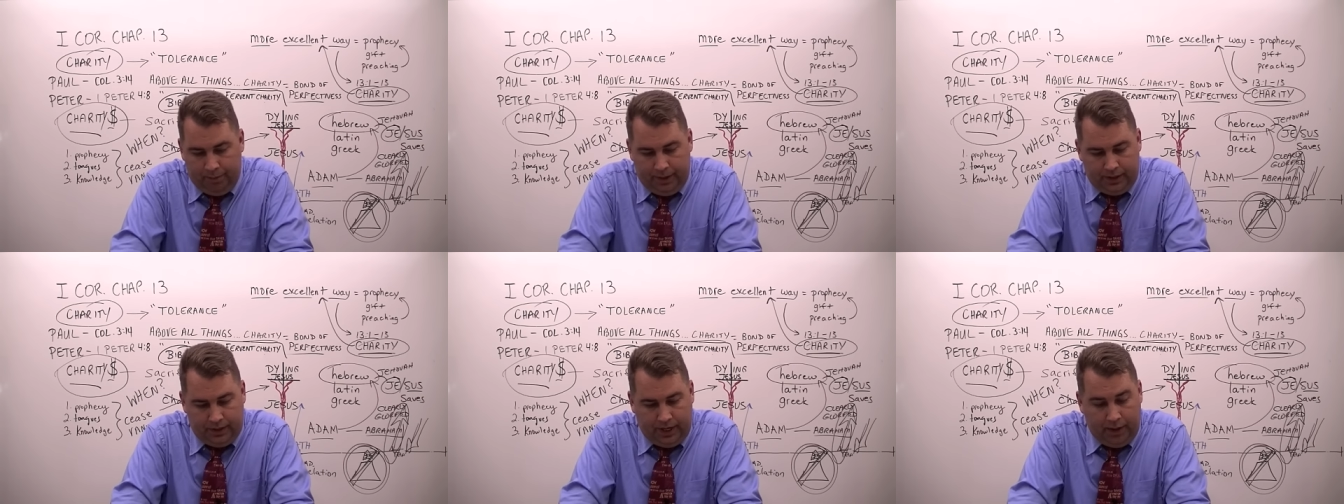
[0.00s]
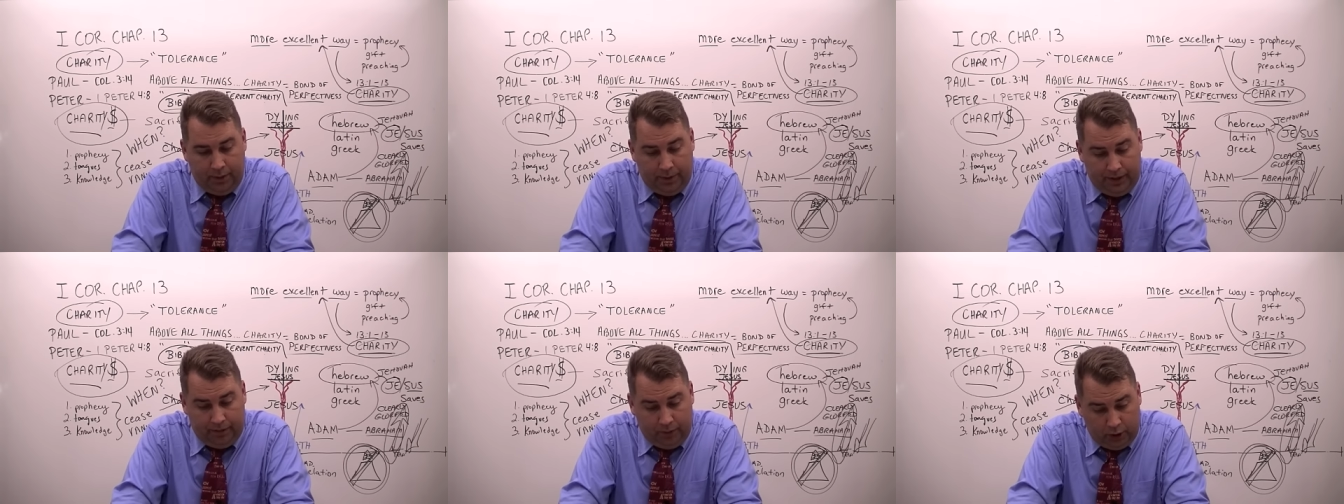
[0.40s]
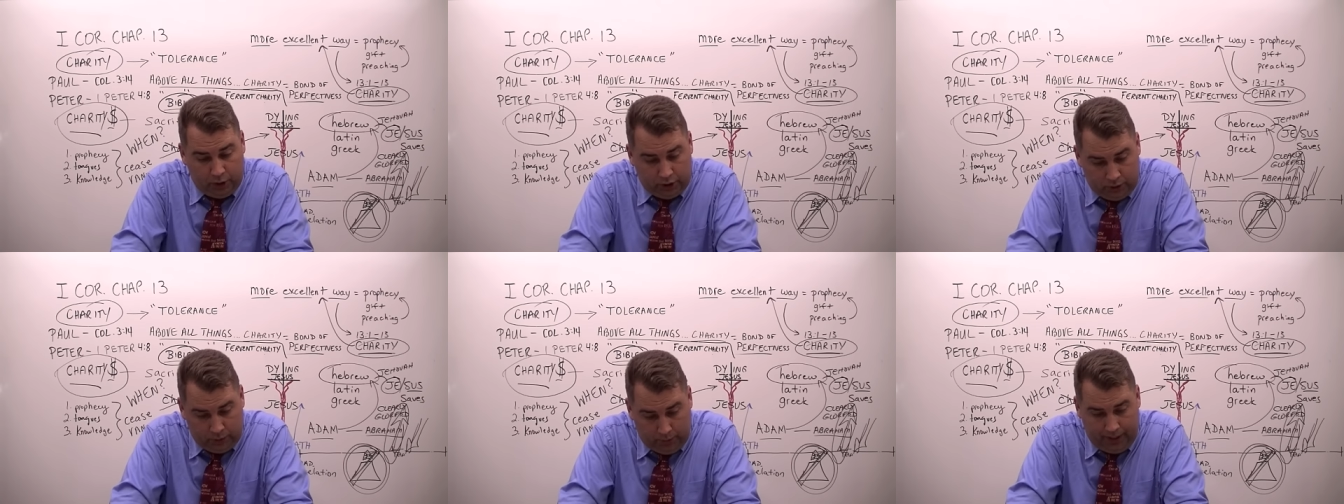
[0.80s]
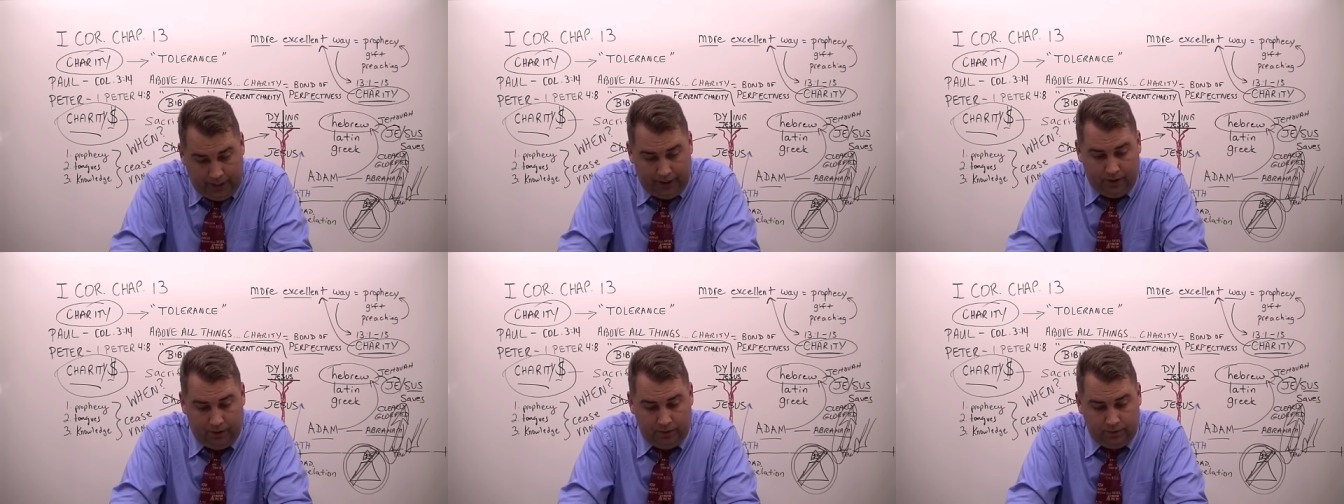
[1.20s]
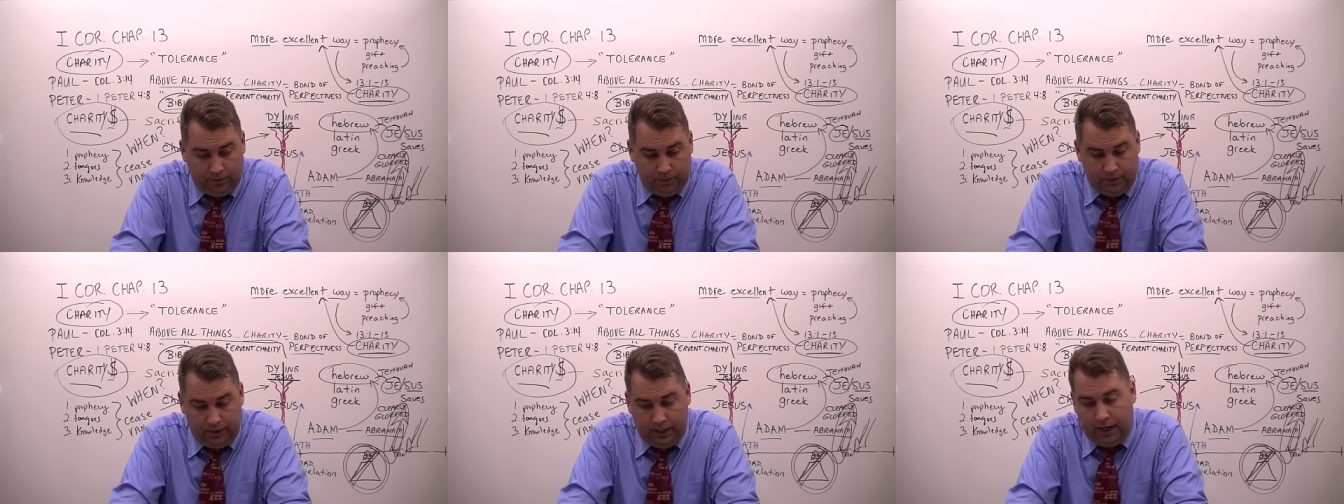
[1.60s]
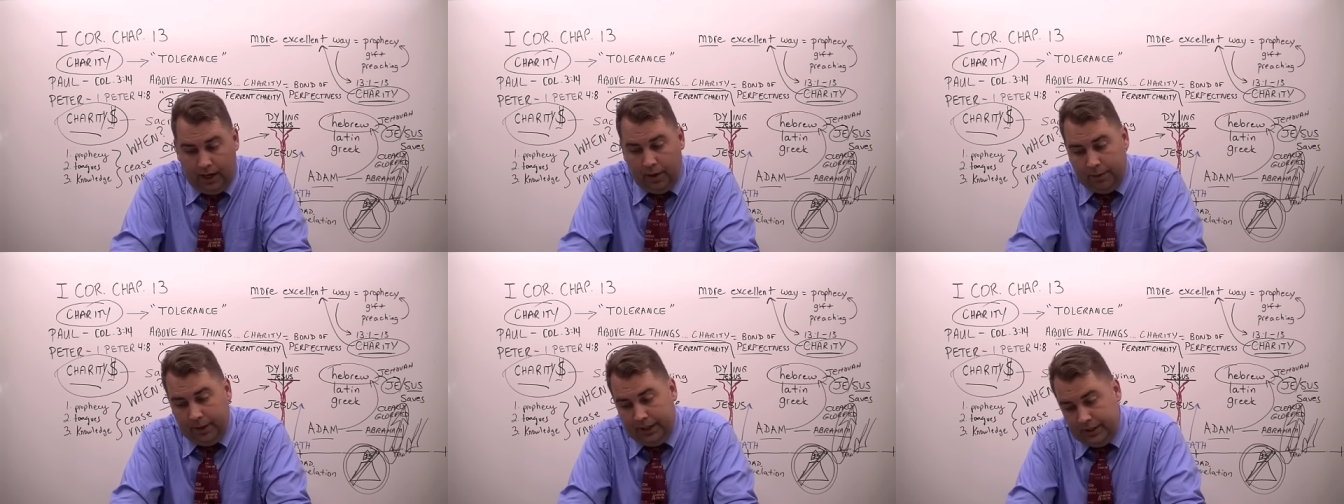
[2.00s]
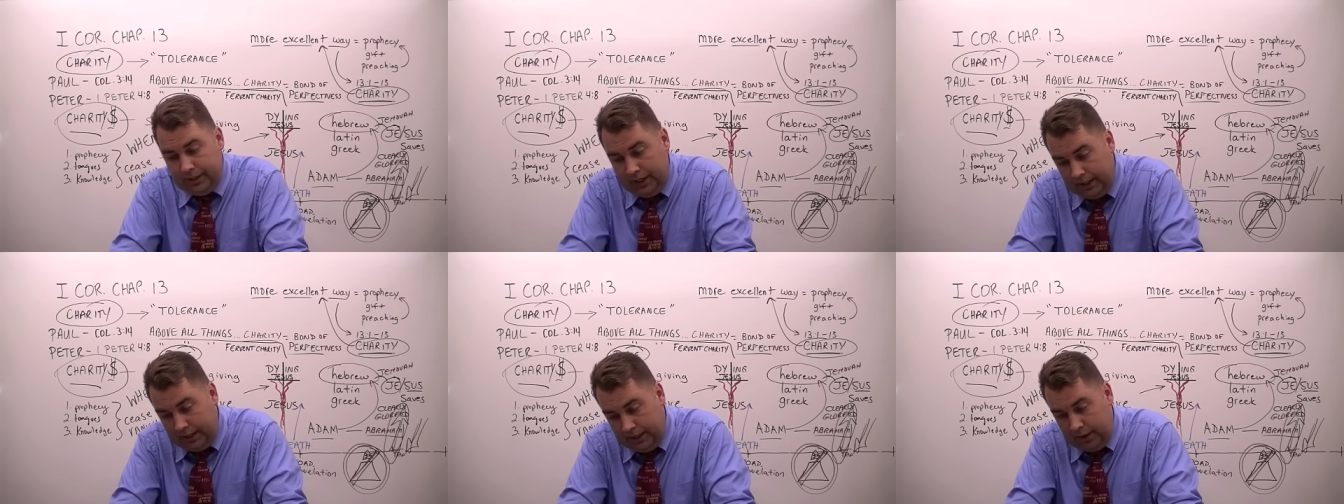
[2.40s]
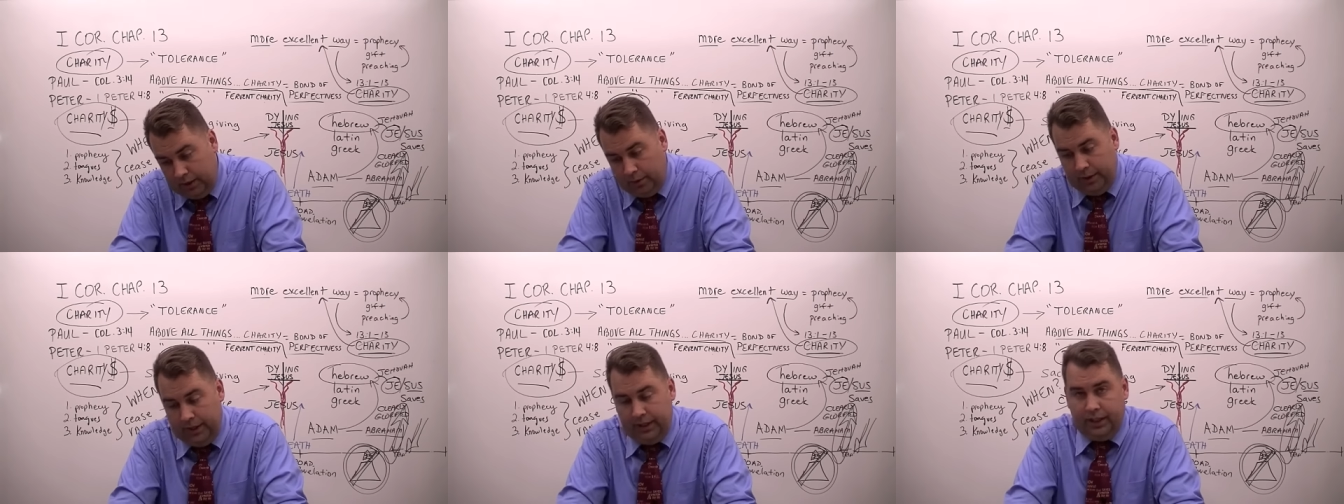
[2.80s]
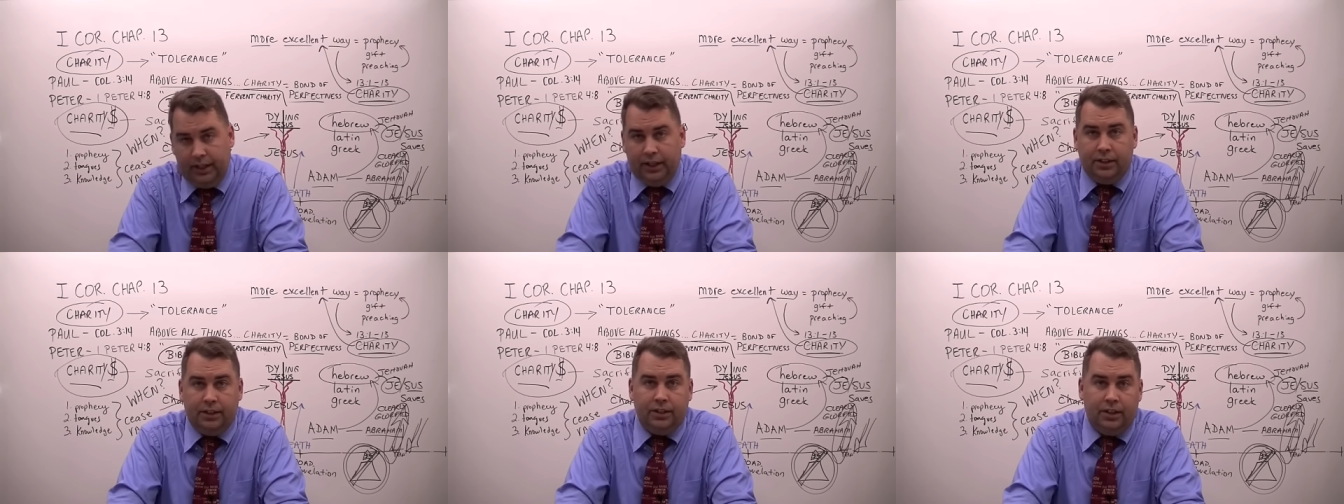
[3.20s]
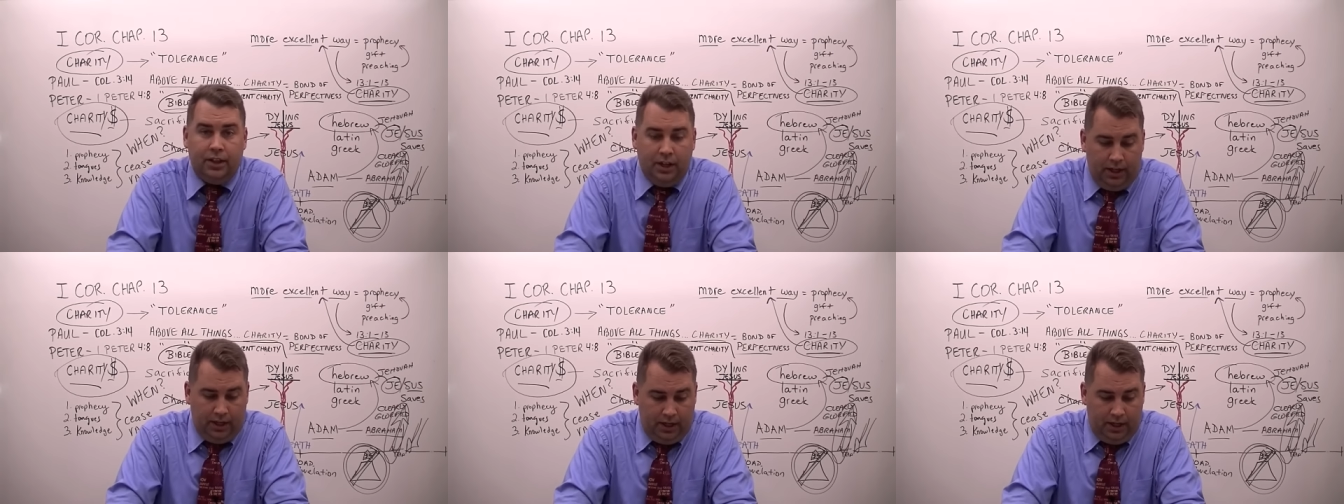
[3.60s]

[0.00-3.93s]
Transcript: But as I read verse 12, and I read 2 Corinthians,